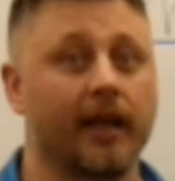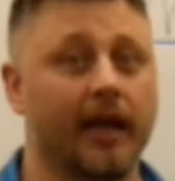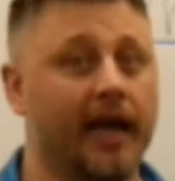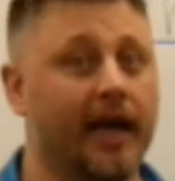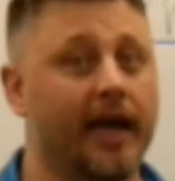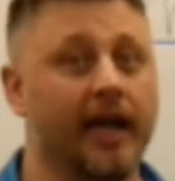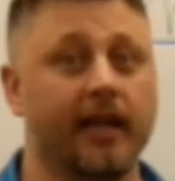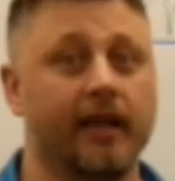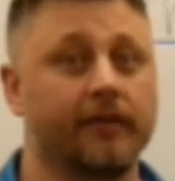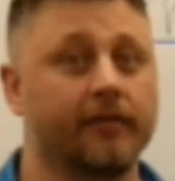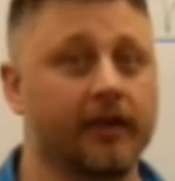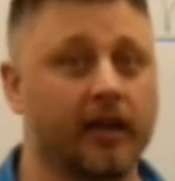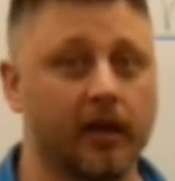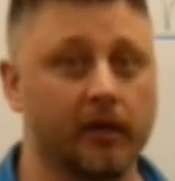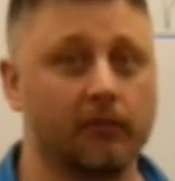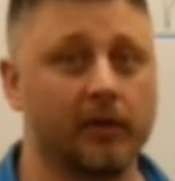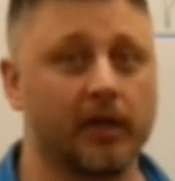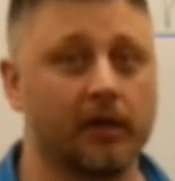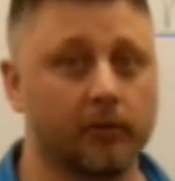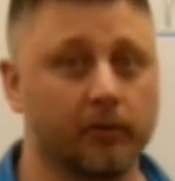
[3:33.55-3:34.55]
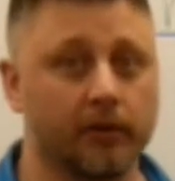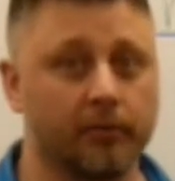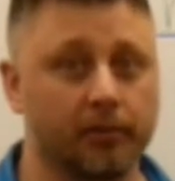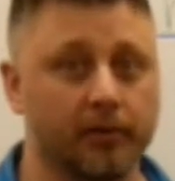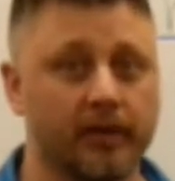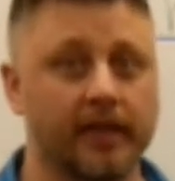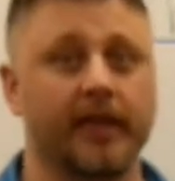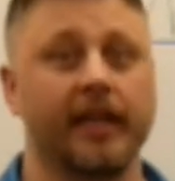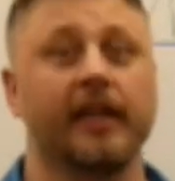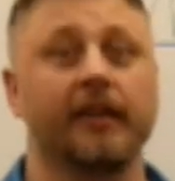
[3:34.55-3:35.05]
I have come up with
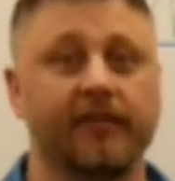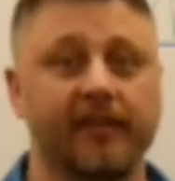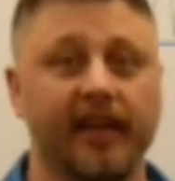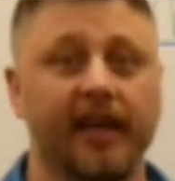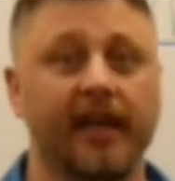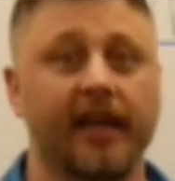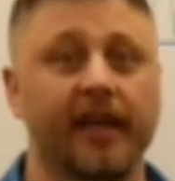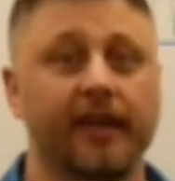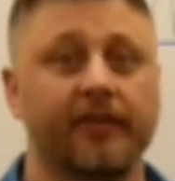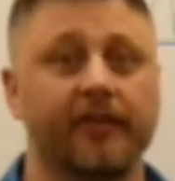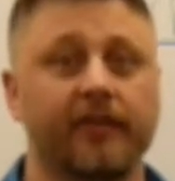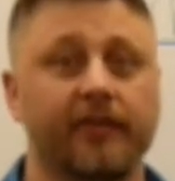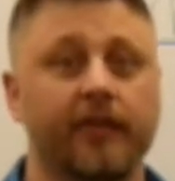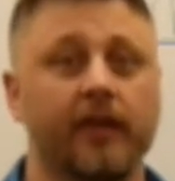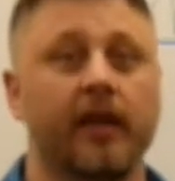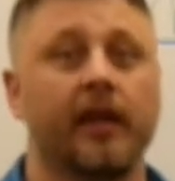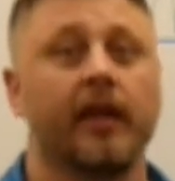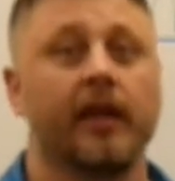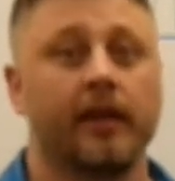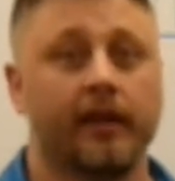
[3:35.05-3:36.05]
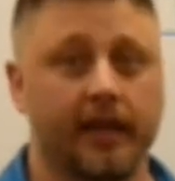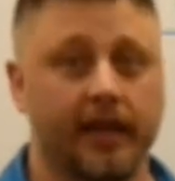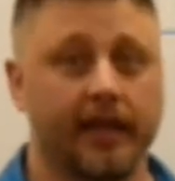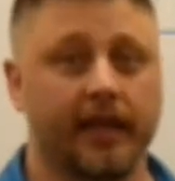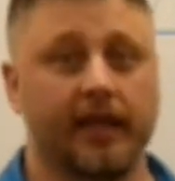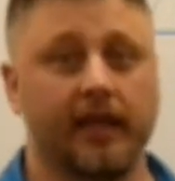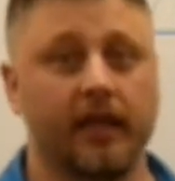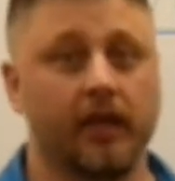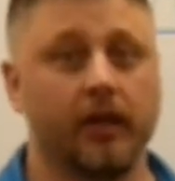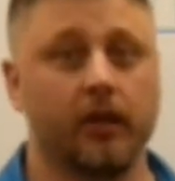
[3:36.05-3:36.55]
plenty of tests that
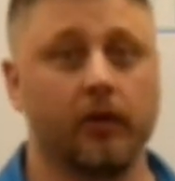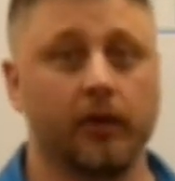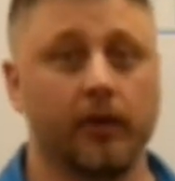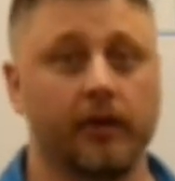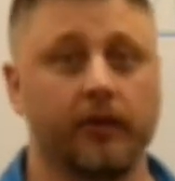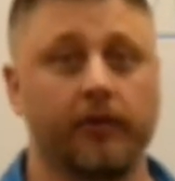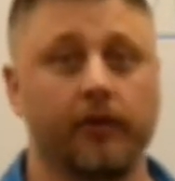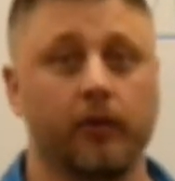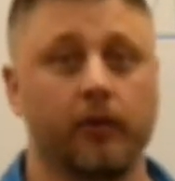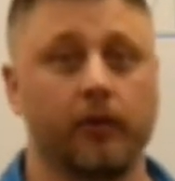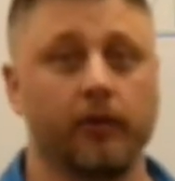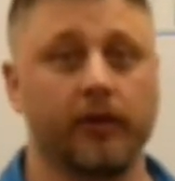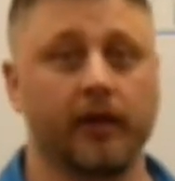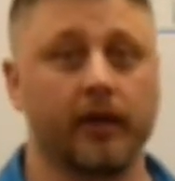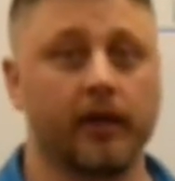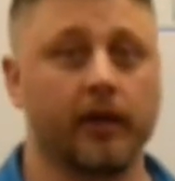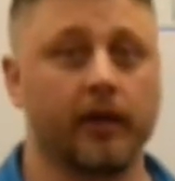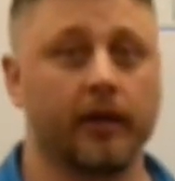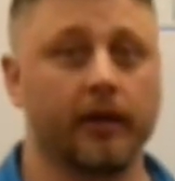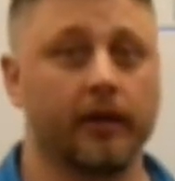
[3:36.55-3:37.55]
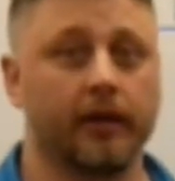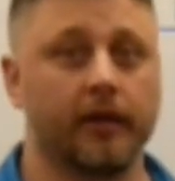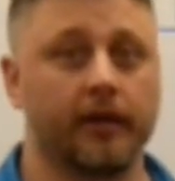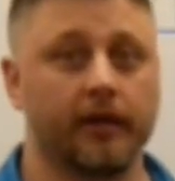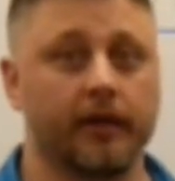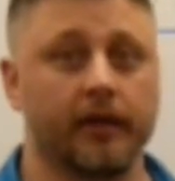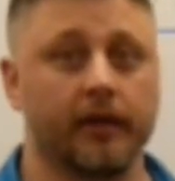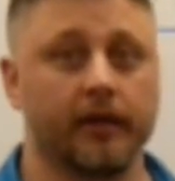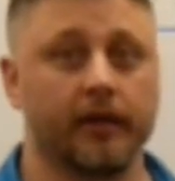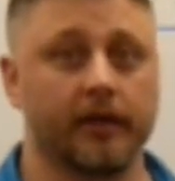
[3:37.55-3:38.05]
get you into the
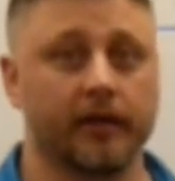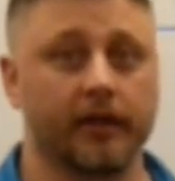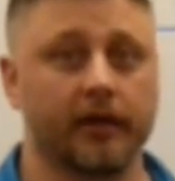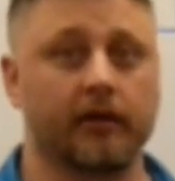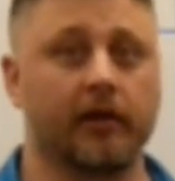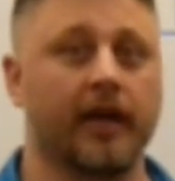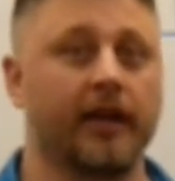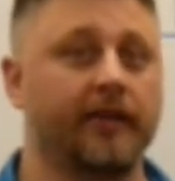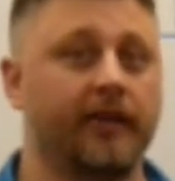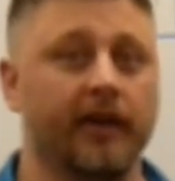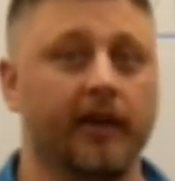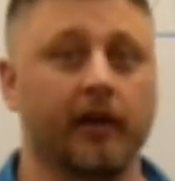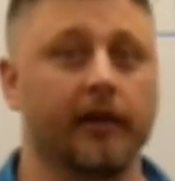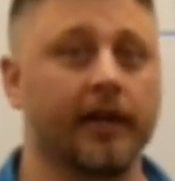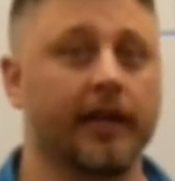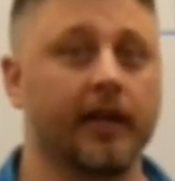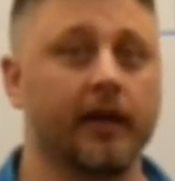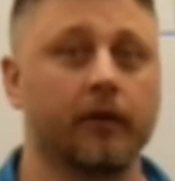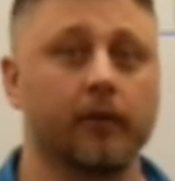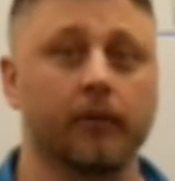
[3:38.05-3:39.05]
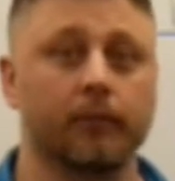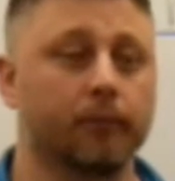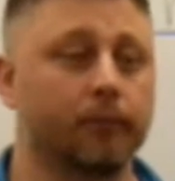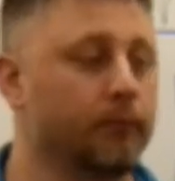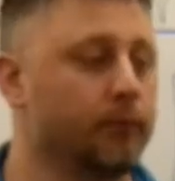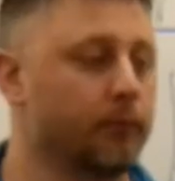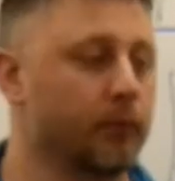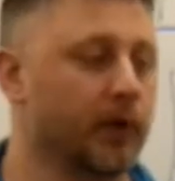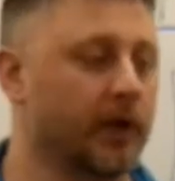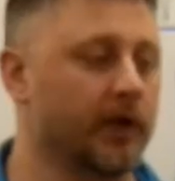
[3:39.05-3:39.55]
criteria
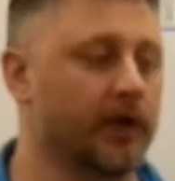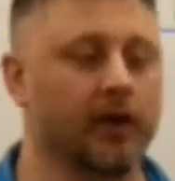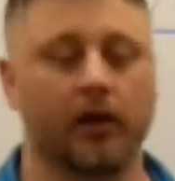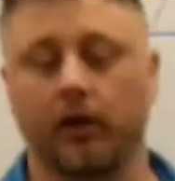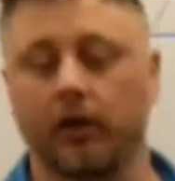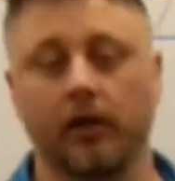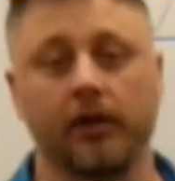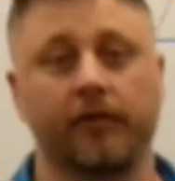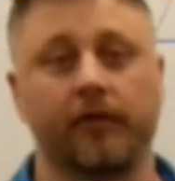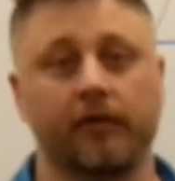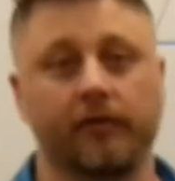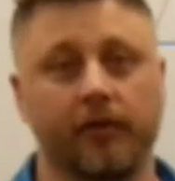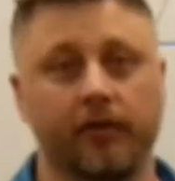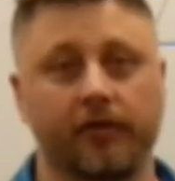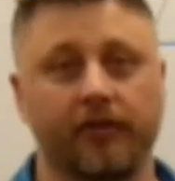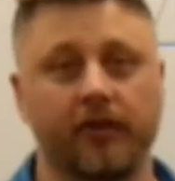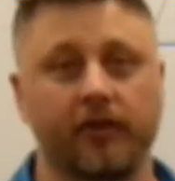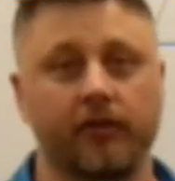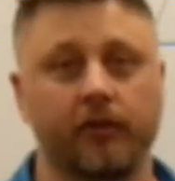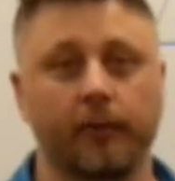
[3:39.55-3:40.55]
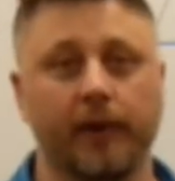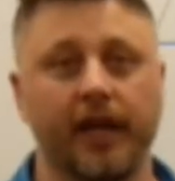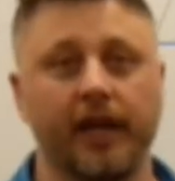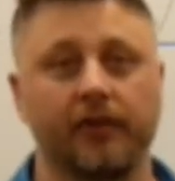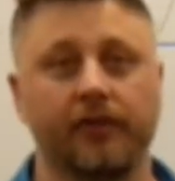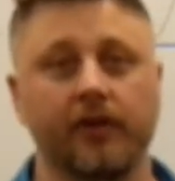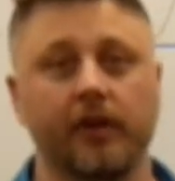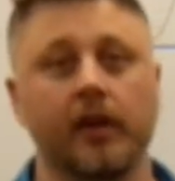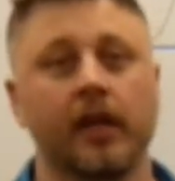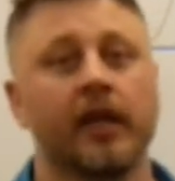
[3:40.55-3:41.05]
regardless of your situation.